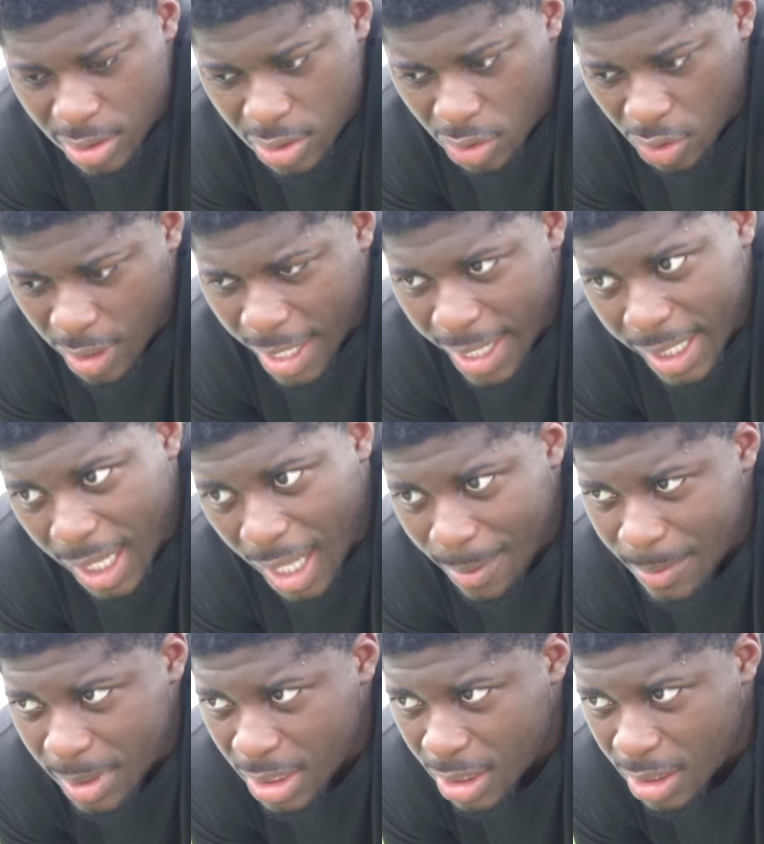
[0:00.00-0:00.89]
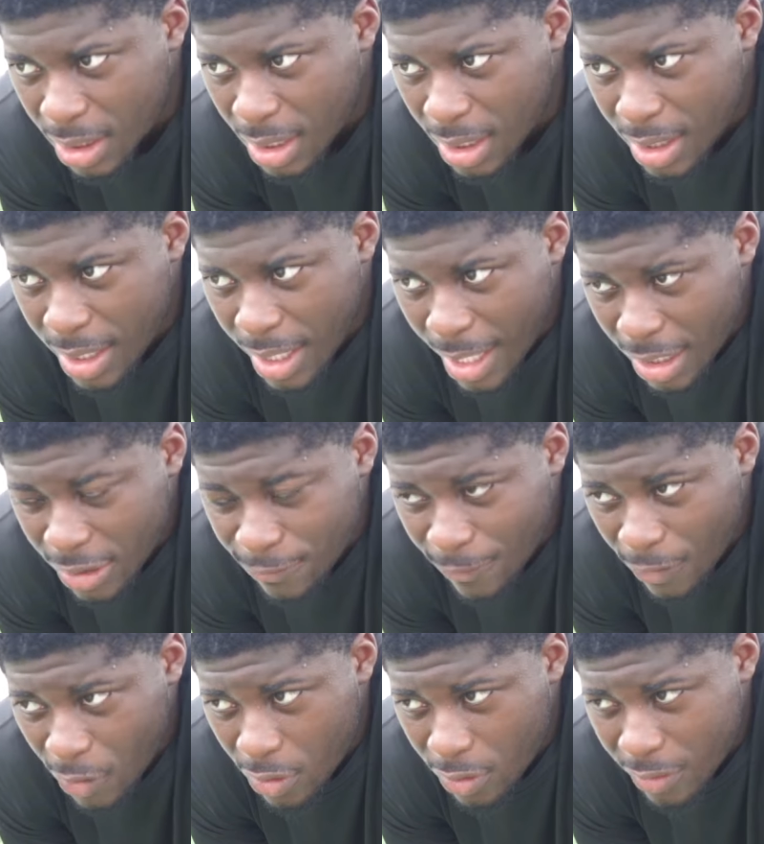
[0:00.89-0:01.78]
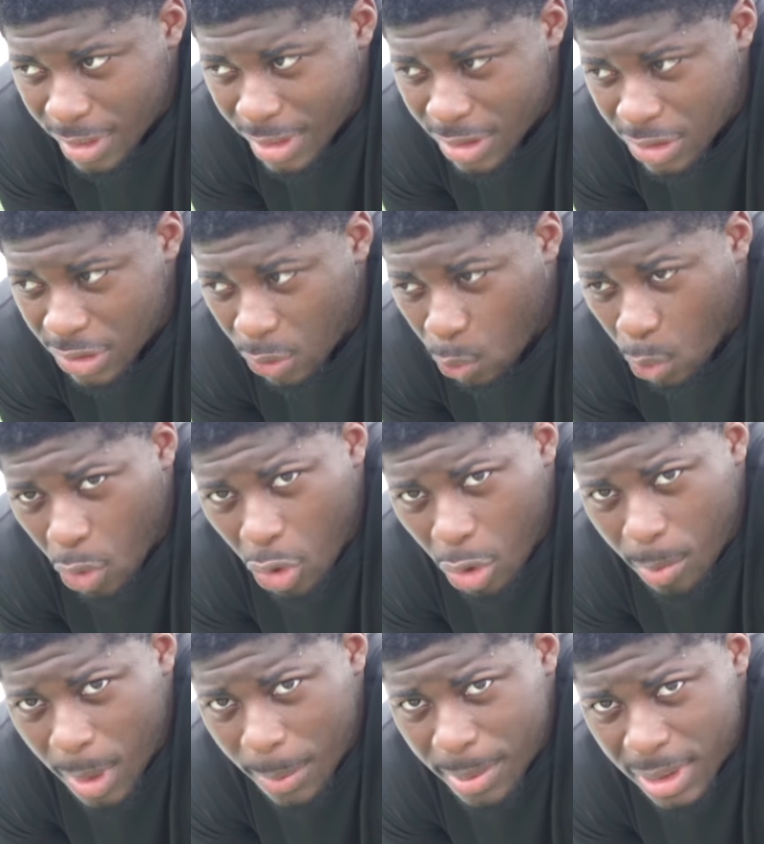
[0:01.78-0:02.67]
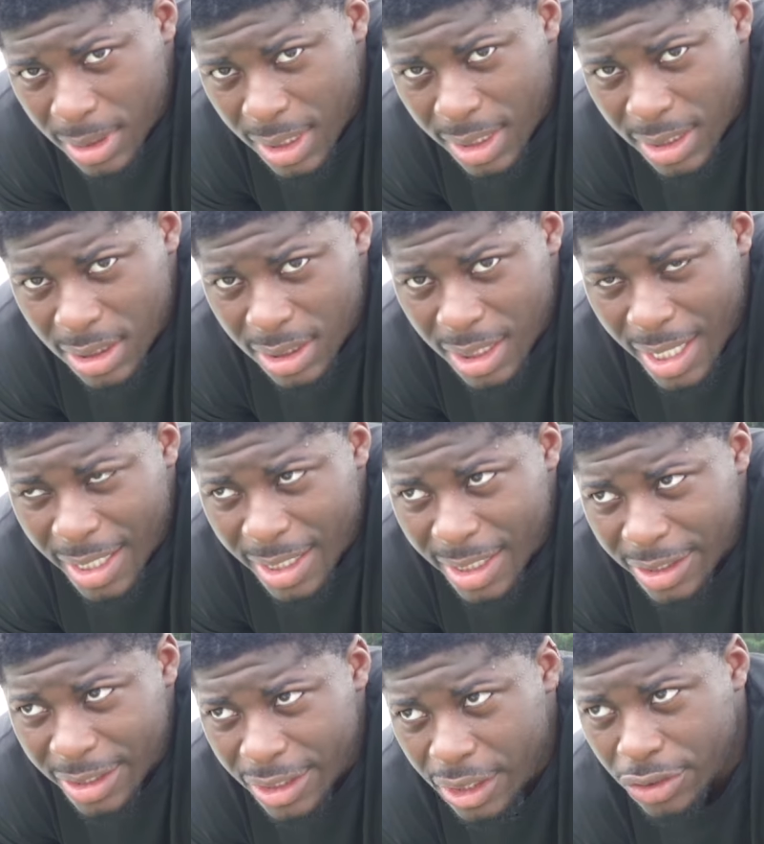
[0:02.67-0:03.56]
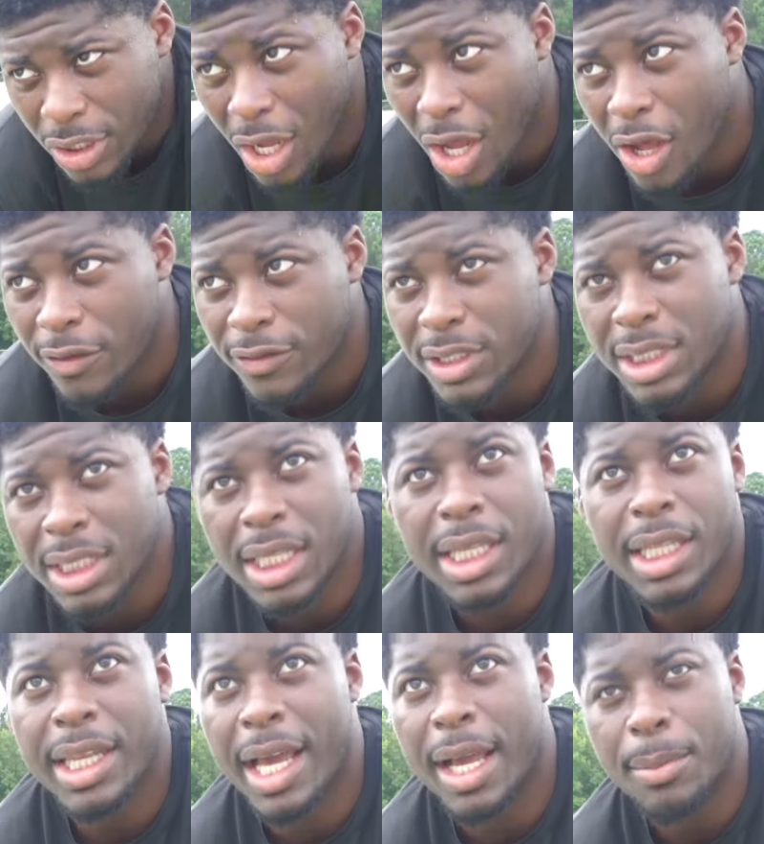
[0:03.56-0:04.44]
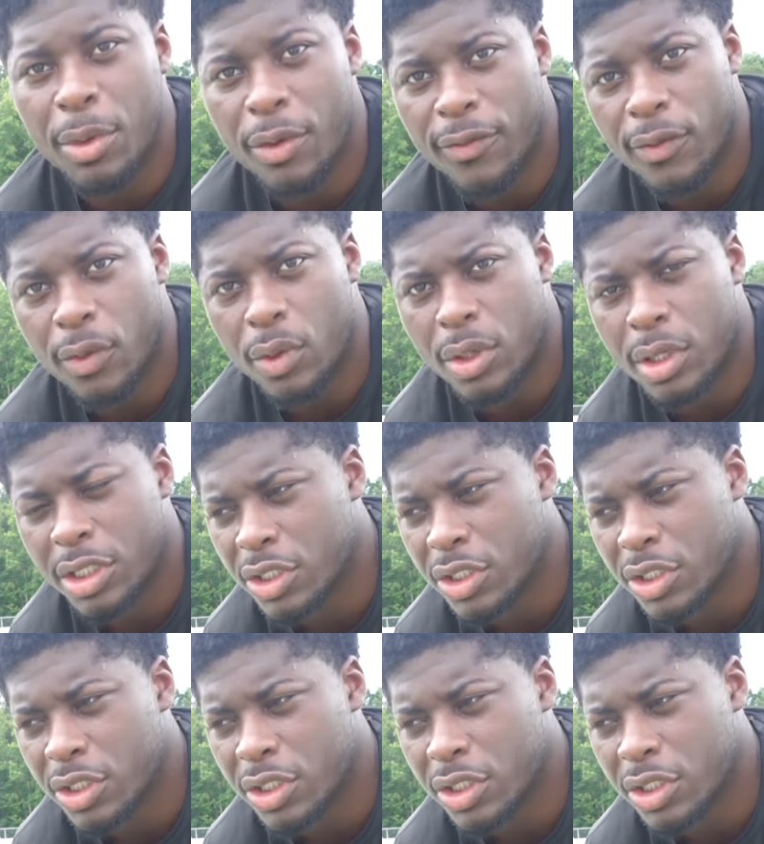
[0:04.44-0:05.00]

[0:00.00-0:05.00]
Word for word: So like I mean, as far as the warm up and things of that nature, y'all have seen that before.